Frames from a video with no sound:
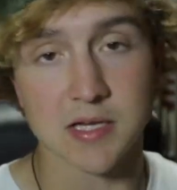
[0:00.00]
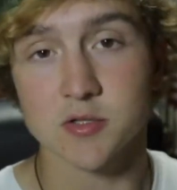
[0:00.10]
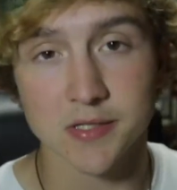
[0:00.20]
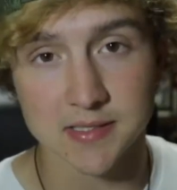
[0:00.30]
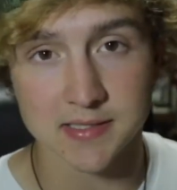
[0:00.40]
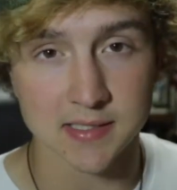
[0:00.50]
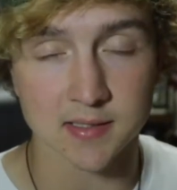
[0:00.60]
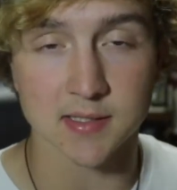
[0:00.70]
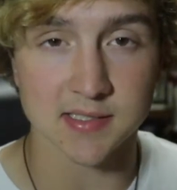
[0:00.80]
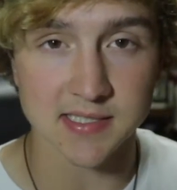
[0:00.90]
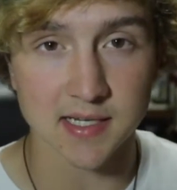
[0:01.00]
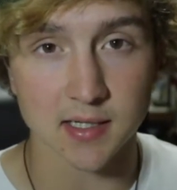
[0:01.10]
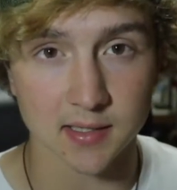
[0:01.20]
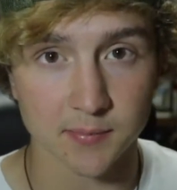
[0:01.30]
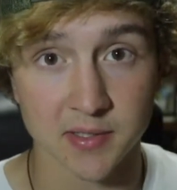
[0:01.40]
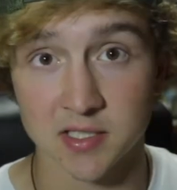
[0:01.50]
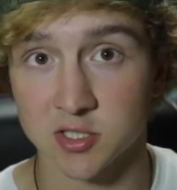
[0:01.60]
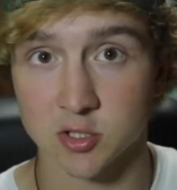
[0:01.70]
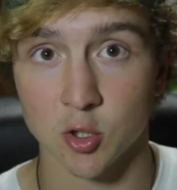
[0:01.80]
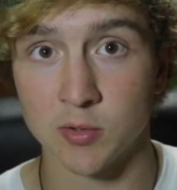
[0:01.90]
as you can see, the second clip that
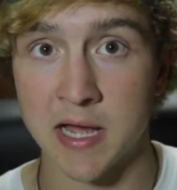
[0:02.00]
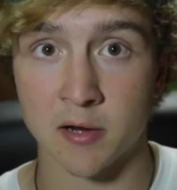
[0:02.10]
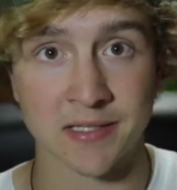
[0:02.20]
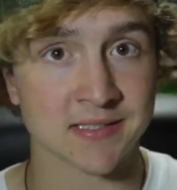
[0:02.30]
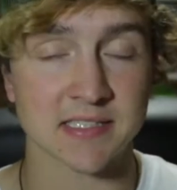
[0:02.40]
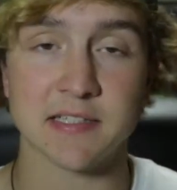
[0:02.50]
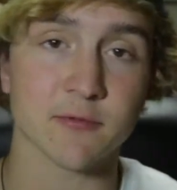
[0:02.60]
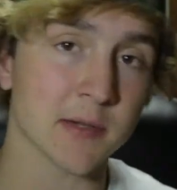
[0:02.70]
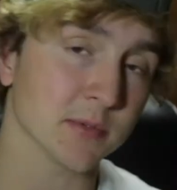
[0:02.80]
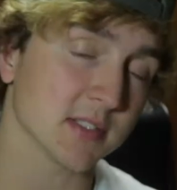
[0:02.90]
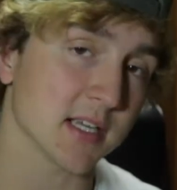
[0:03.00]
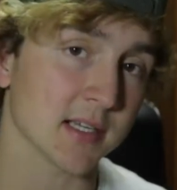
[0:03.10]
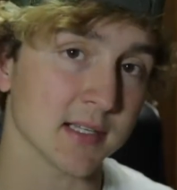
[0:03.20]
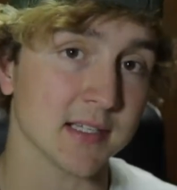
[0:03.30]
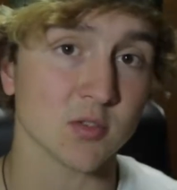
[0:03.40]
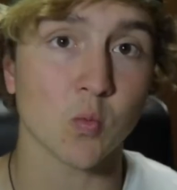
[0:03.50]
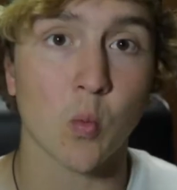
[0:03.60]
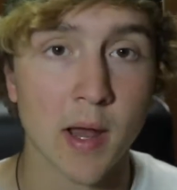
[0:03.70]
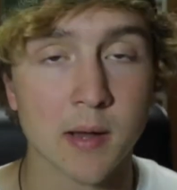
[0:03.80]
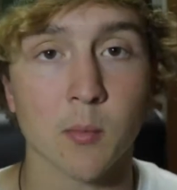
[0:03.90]
is slowed down at 60 frames per second is
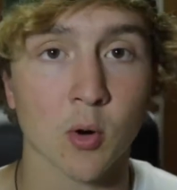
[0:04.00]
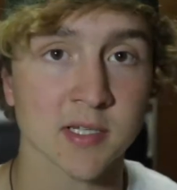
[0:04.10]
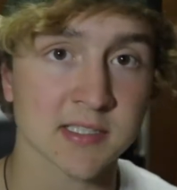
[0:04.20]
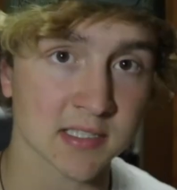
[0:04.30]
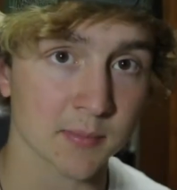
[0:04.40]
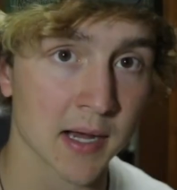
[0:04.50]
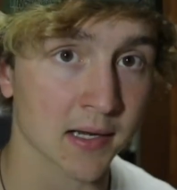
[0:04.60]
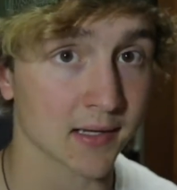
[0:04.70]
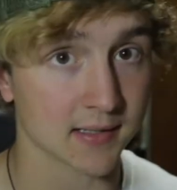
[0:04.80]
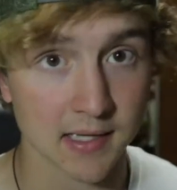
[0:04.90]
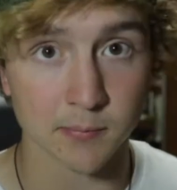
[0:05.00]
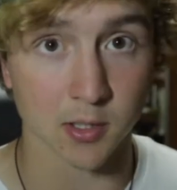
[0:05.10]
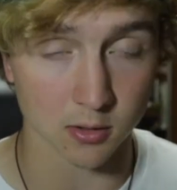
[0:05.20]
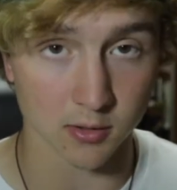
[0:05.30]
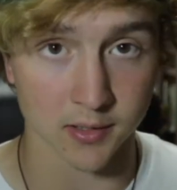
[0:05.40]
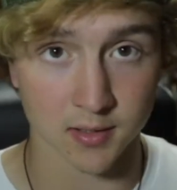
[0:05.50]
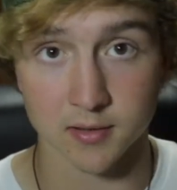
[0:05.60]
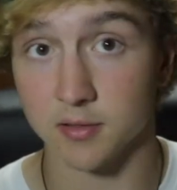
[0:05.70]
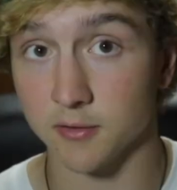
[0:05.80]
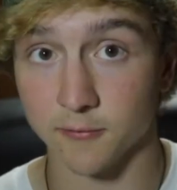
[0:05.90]
way more cinematic and epic looking
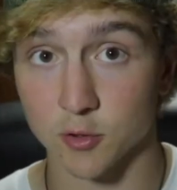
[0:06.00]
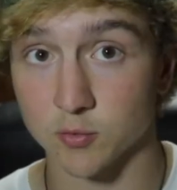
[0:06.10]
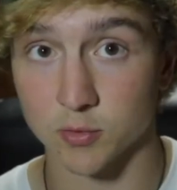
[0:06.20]
than the first